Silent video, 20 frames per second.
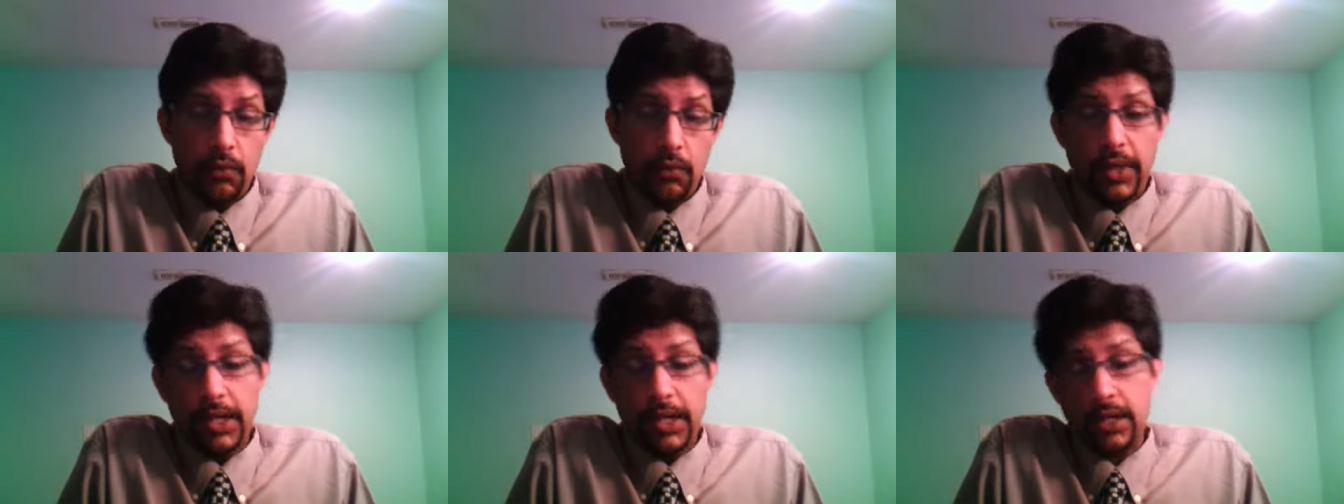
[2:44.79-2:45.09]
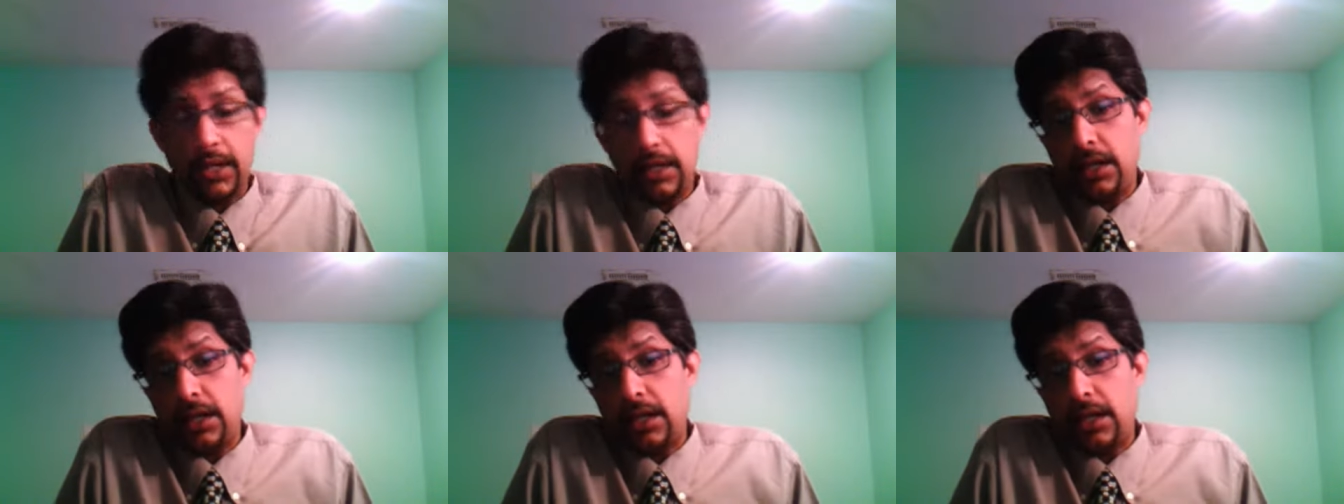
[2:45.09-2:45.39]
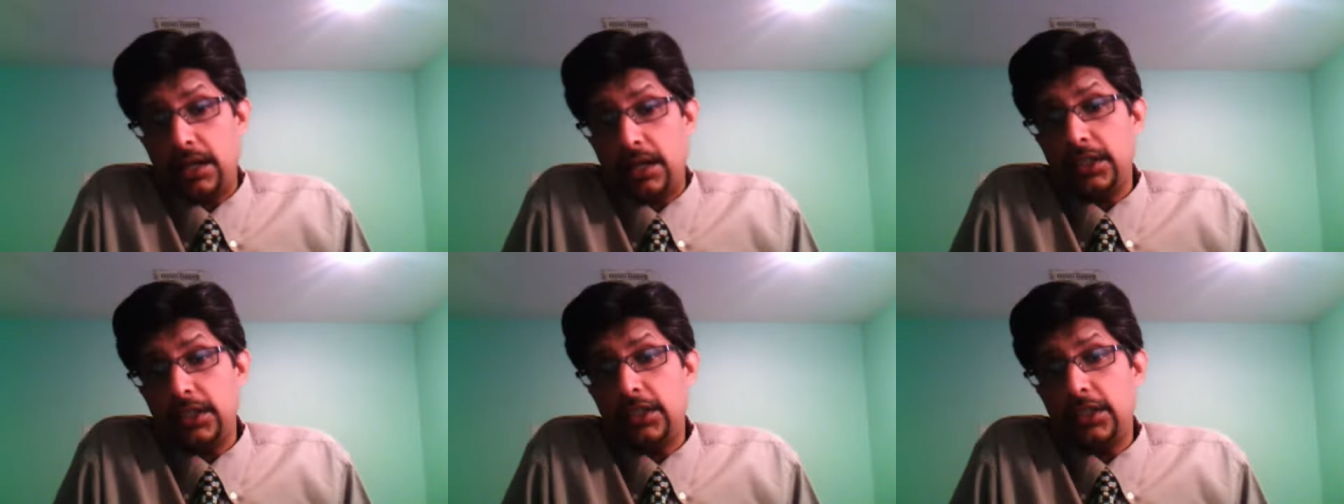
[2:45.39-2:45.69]
well
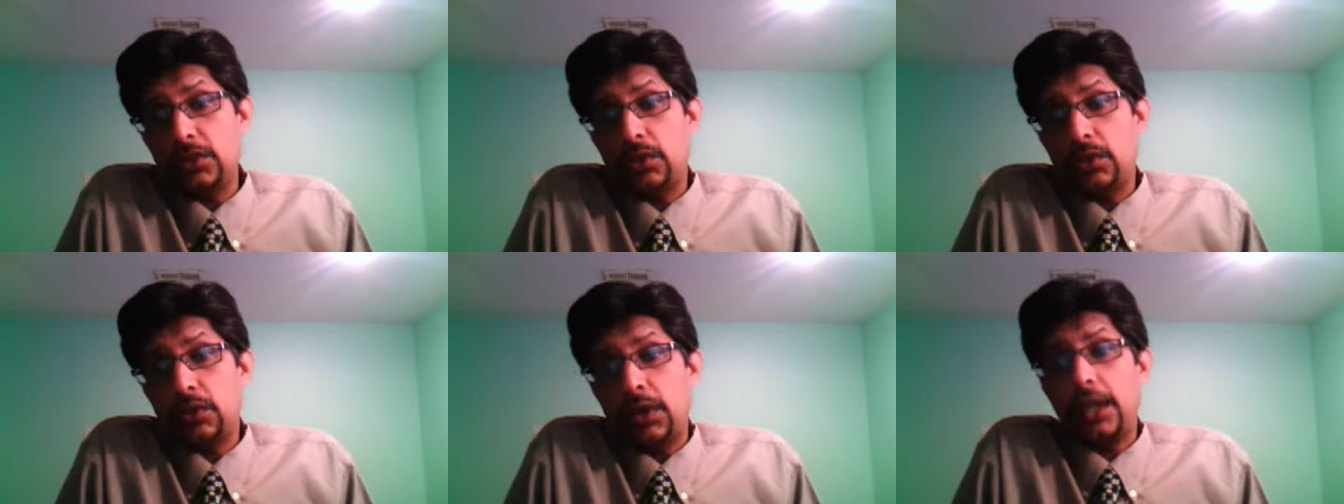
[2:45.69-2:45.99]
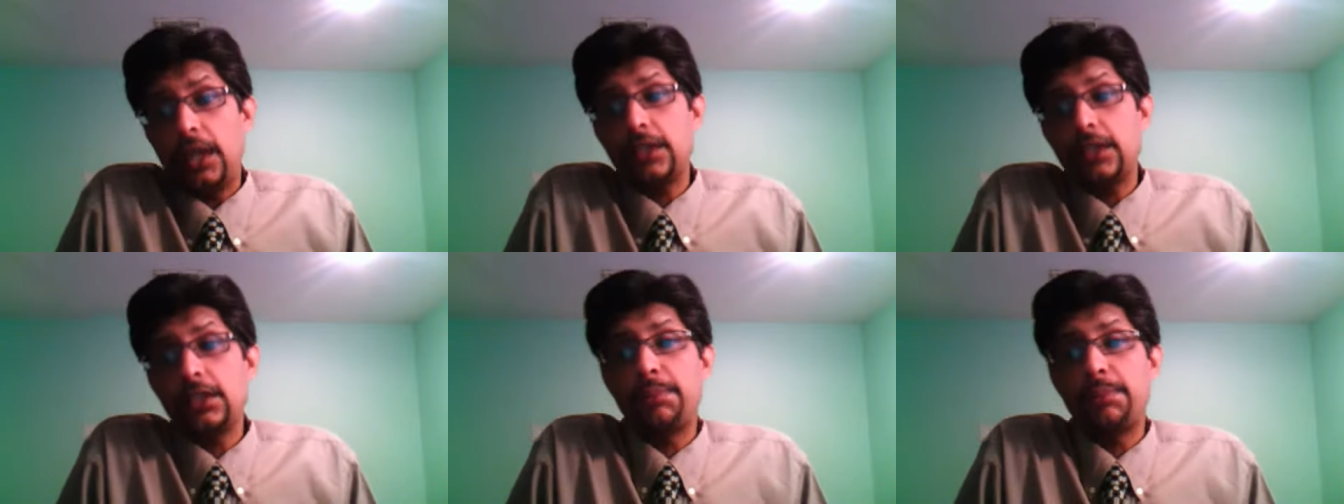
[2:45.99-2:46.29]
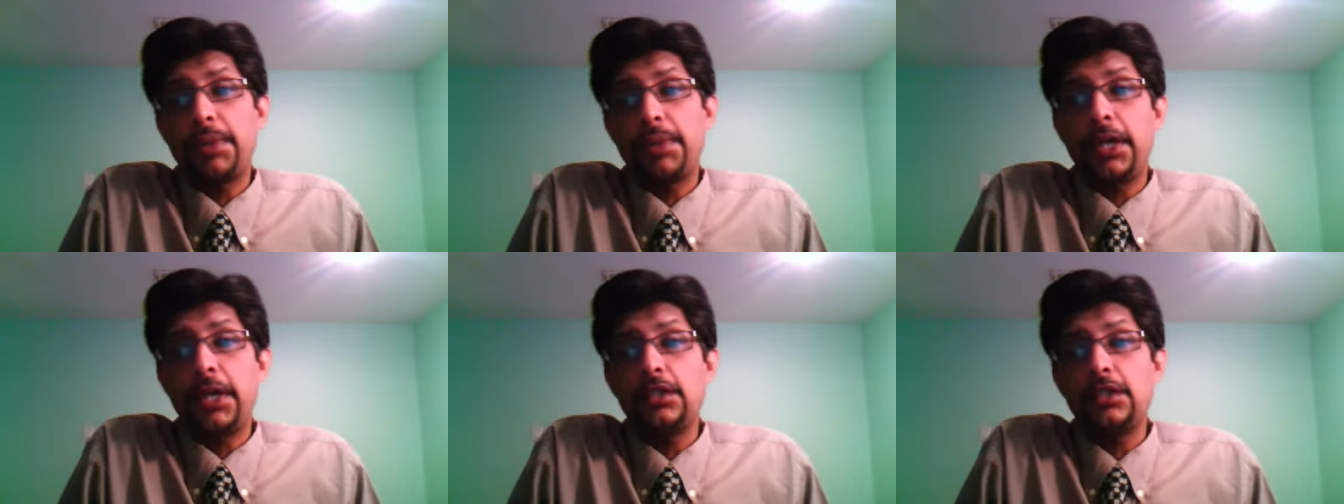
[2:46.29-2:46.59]
uh, he is another
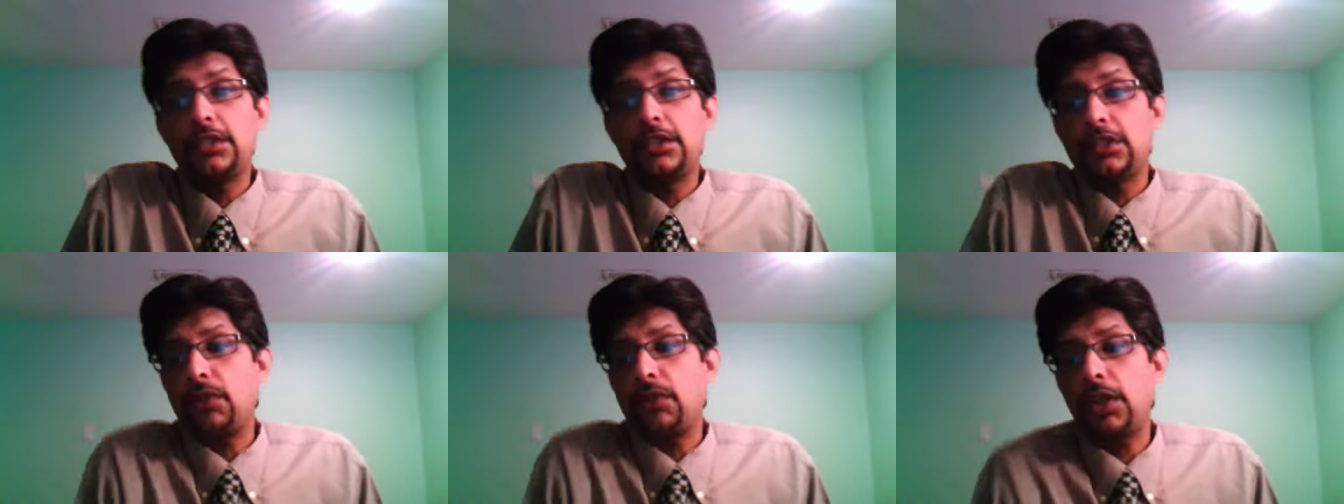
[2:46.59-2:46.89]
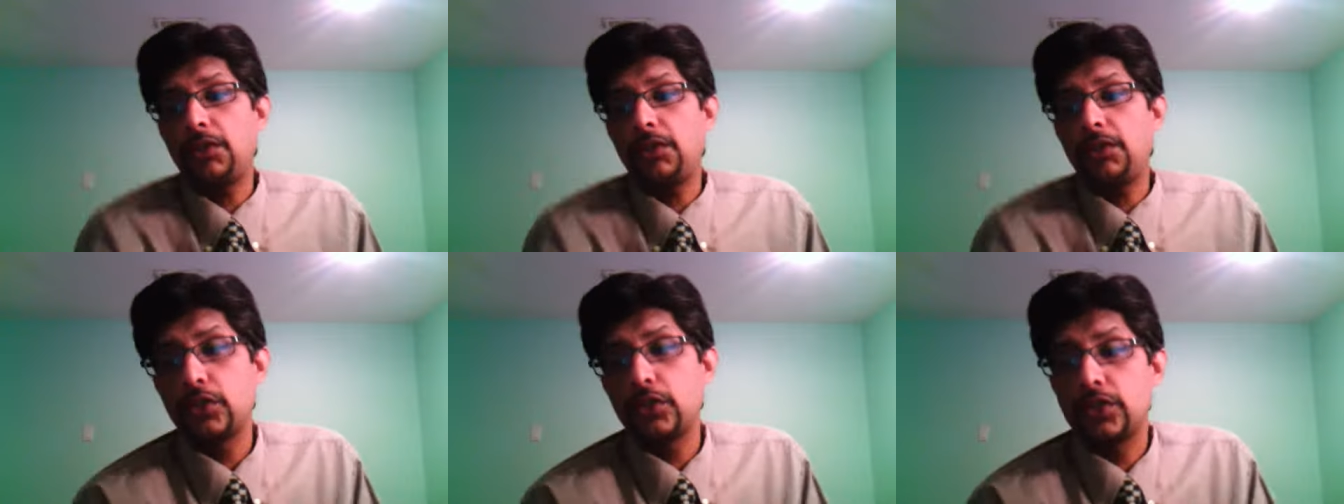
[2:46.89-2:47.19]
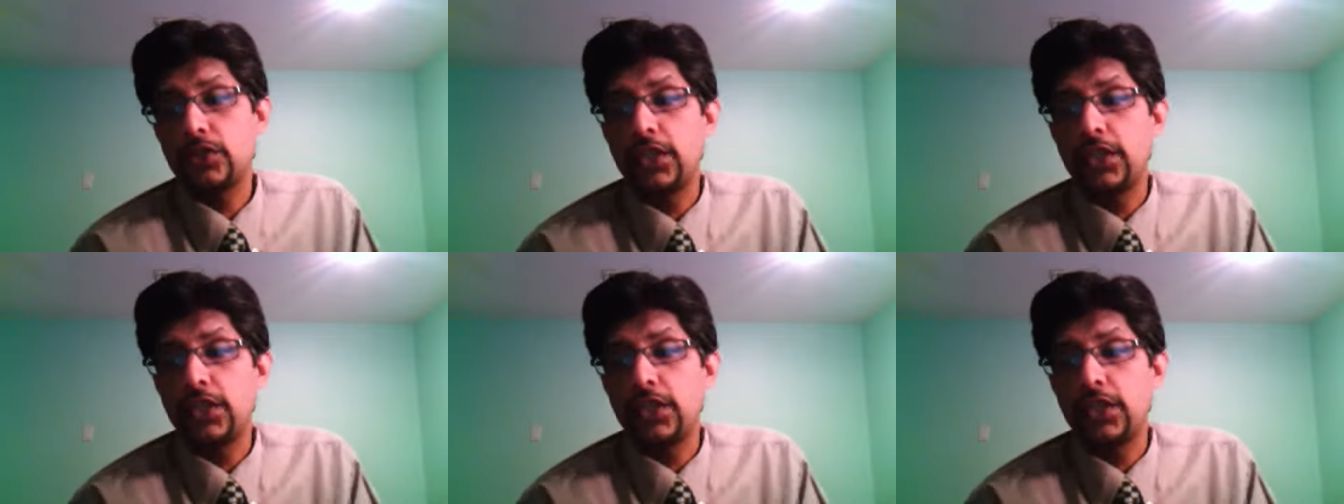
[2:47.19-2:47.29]
player he's one of those